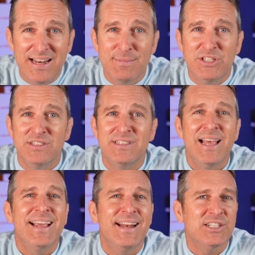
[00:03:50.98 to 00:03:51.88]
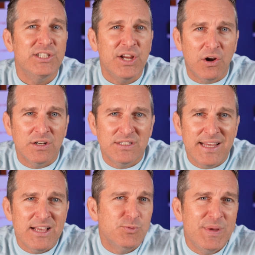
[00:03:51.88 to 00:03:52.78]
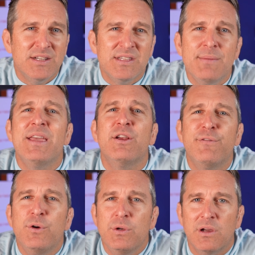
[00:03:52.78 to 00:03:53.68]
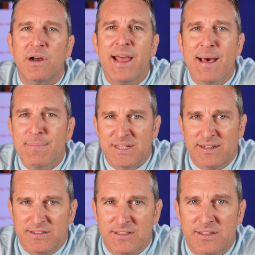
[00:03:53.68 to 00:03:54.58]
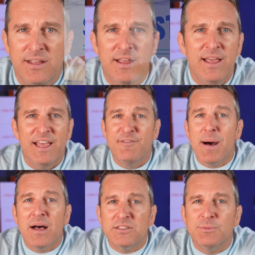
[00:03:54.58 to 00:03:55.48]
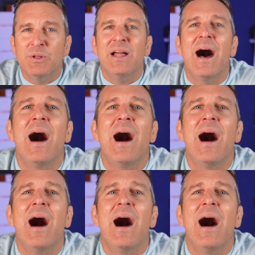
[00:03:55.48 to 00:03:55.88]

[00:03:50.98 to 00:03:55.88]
images can actually hurt sales because they make your food look unappetizing. If possible,